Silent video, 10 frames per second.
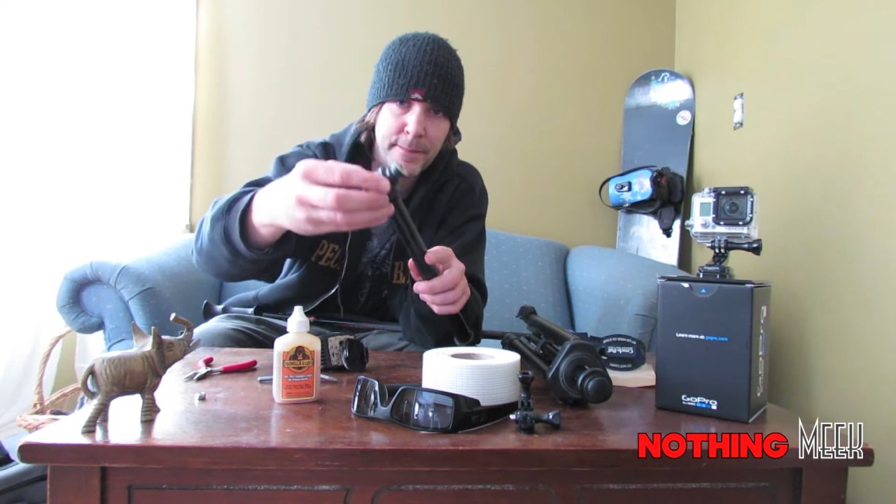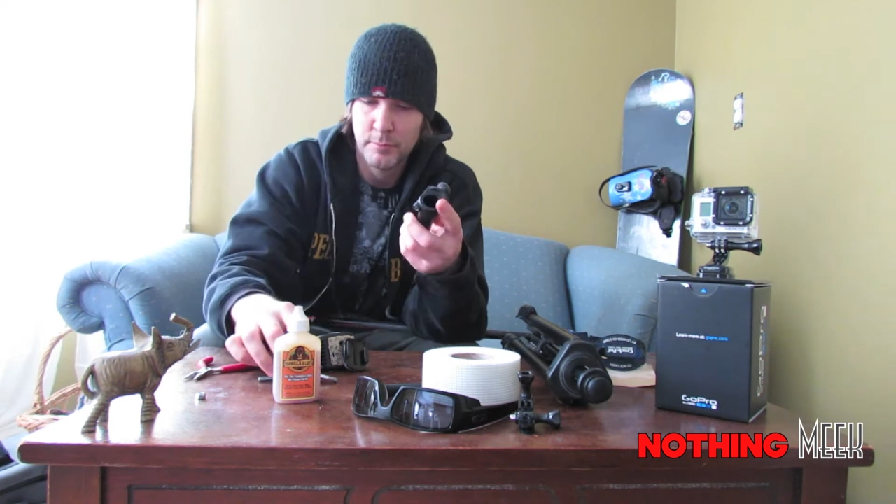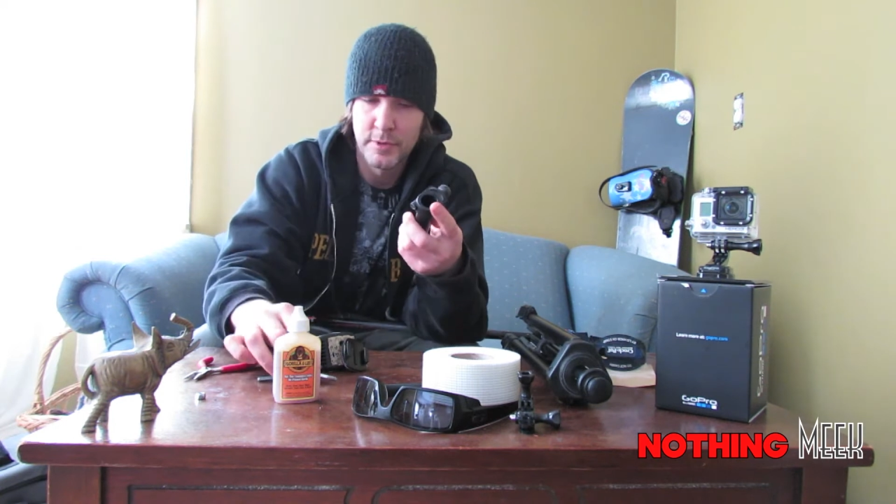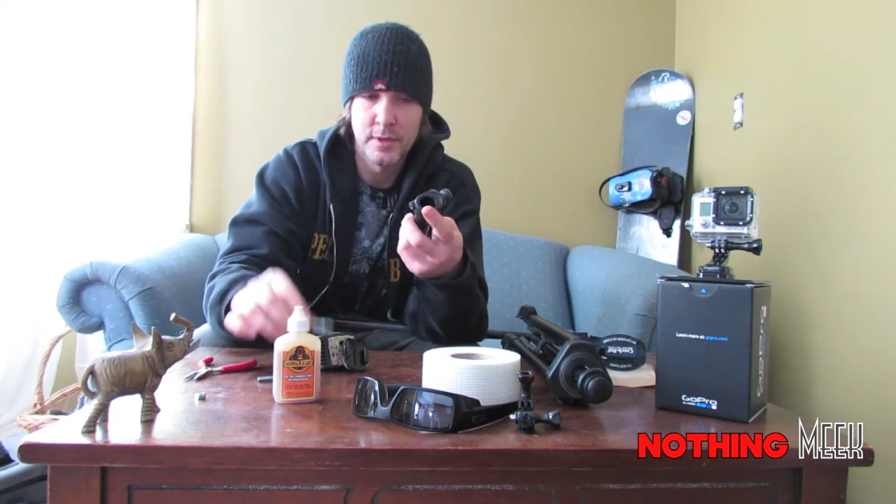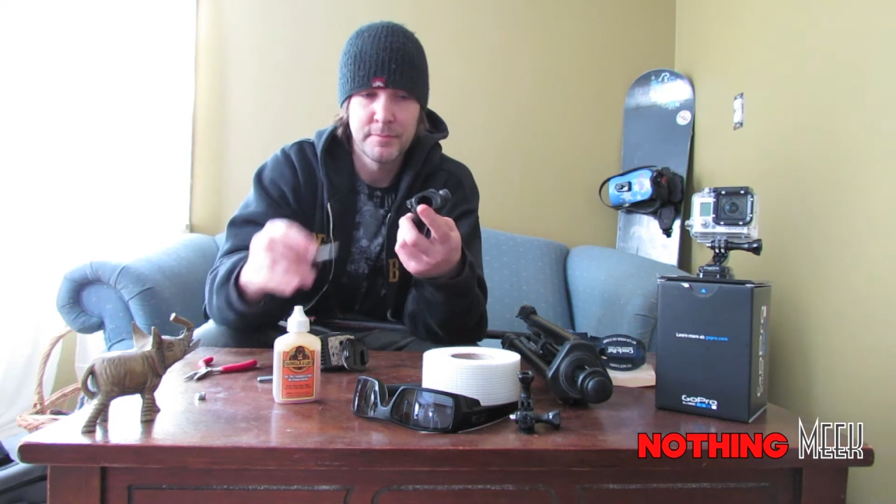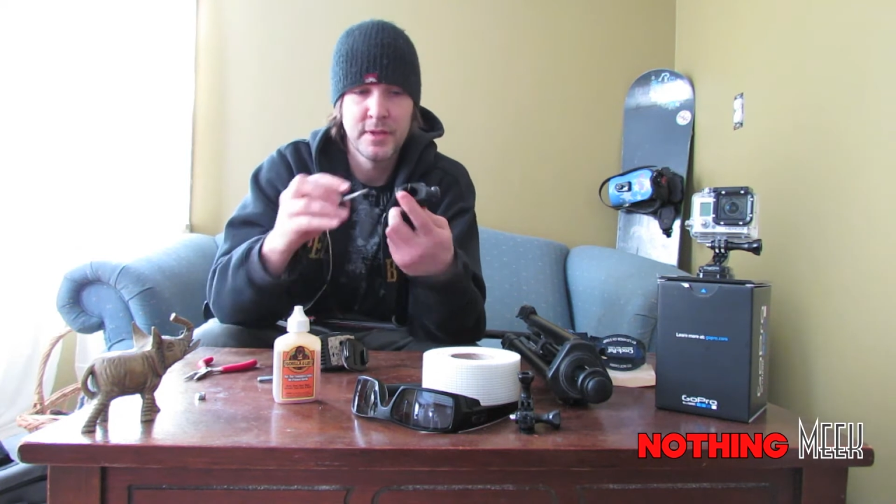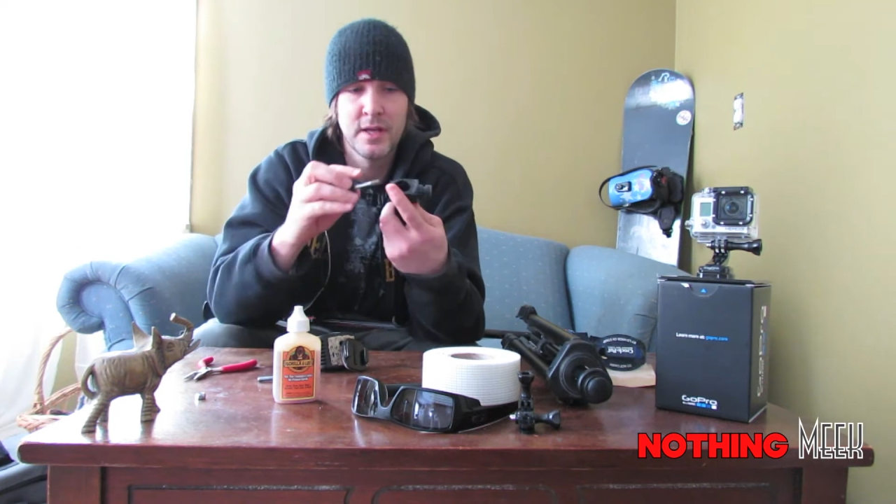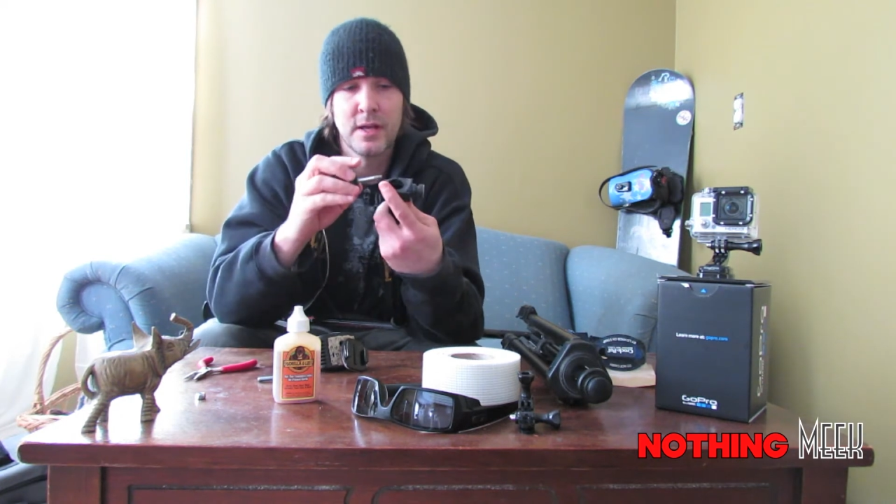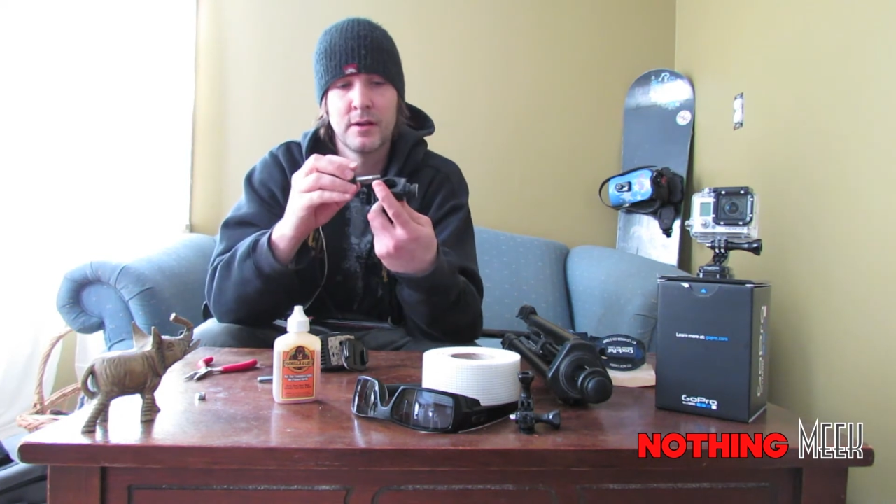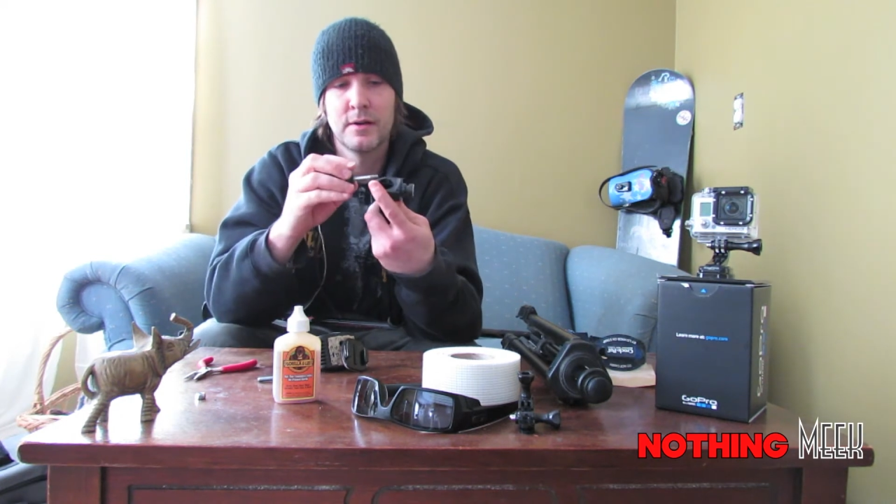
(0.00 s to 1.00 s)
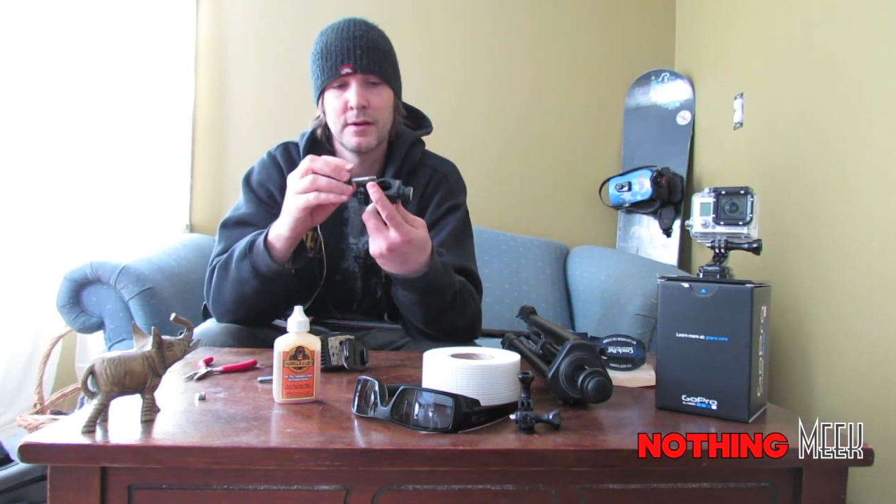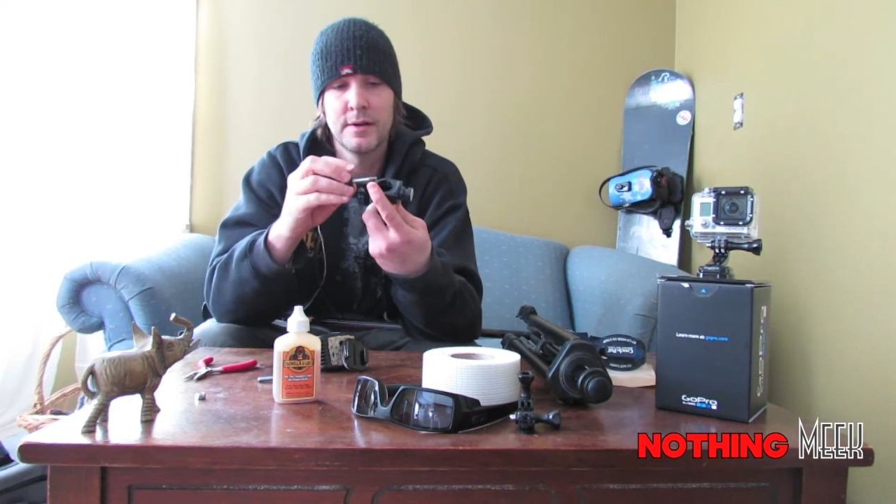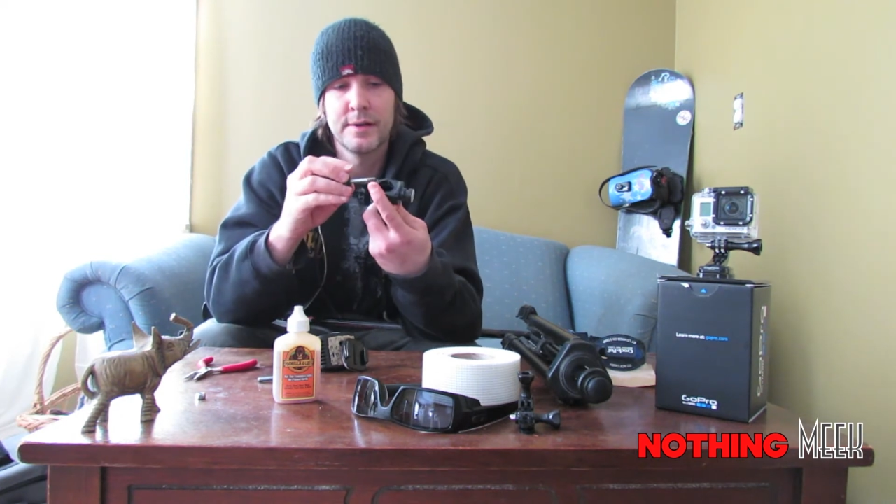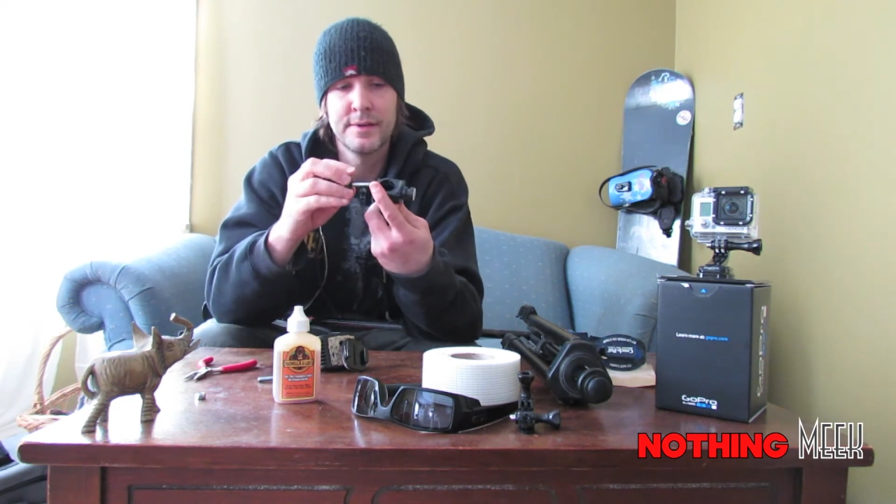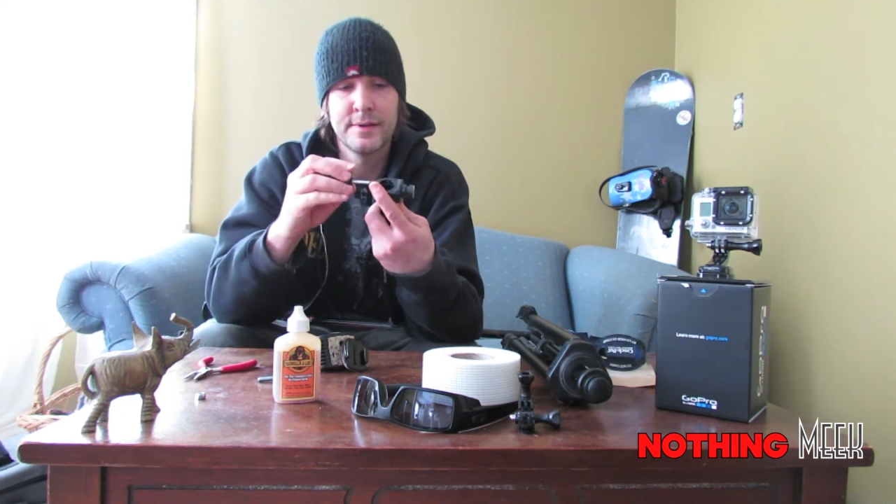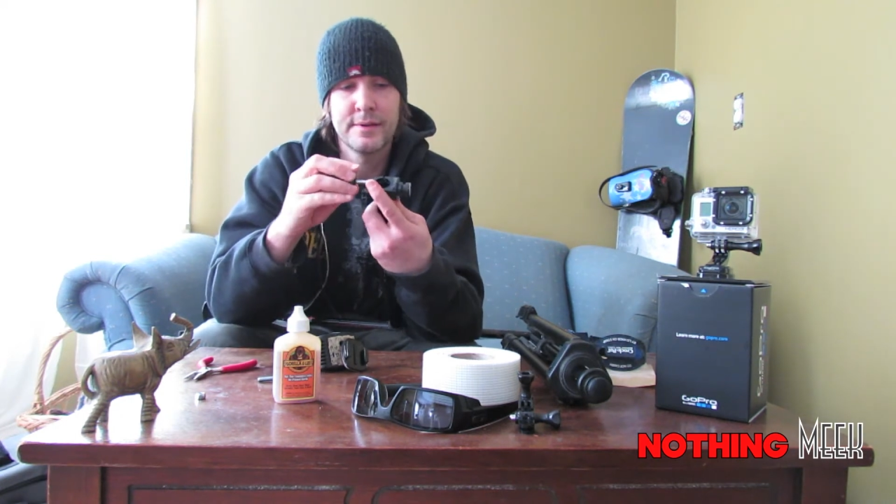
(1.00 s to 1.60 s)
pop that on,